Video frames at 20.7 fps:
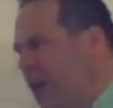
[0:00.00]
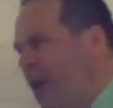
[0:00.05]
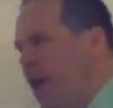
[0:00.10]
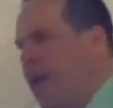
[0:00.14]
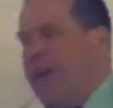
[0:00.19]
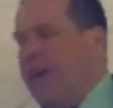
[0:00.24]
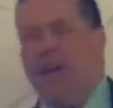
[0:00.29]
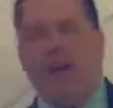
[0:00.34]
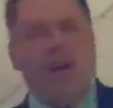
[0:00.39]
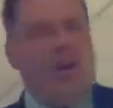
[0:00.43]

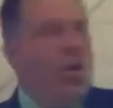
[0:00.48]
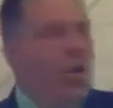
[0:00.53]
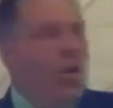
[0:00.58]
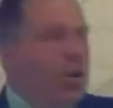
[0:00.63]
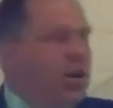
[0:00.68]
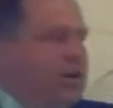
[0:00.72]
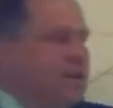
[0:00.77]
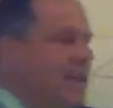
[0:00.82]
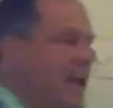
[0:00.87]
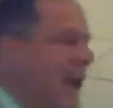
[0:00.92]
And he could
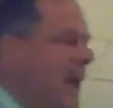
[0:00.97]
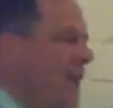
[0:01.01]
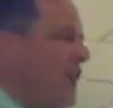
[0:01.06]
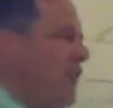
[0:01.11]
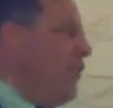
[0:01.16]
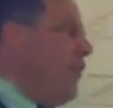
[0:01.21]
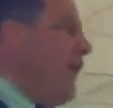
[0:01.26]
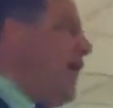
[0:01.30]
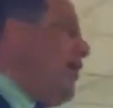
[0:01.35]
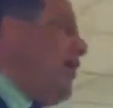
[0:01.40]
hold his hand
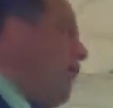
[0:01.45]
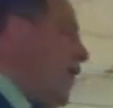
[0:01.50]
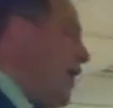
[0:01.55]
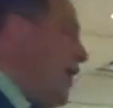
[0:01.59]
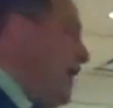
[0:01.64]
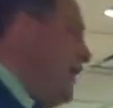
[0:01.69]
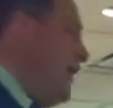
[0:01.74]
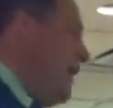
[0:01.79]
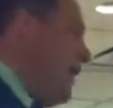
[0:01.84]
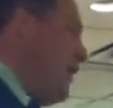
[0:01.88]
the right
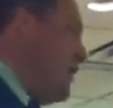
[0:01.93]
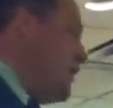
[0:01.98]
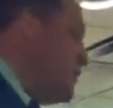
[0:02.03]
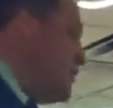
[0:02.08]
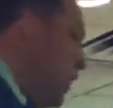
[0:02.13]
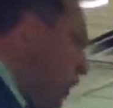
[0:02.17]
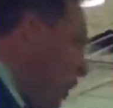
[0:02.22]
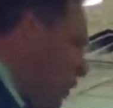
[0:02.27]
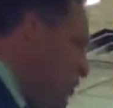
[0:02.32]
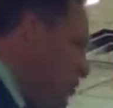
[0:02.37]
way, and he could
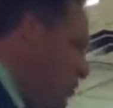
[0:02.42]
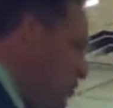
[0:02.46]
talk